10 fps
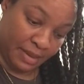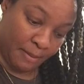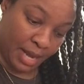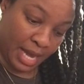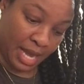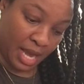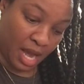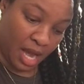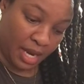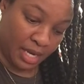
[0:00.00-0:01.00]
by
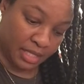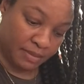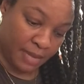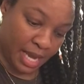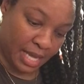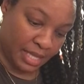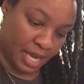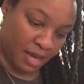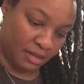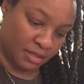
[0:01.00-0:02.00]
Onyx
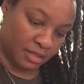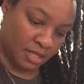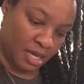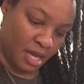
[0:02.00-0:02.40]
Bathhouse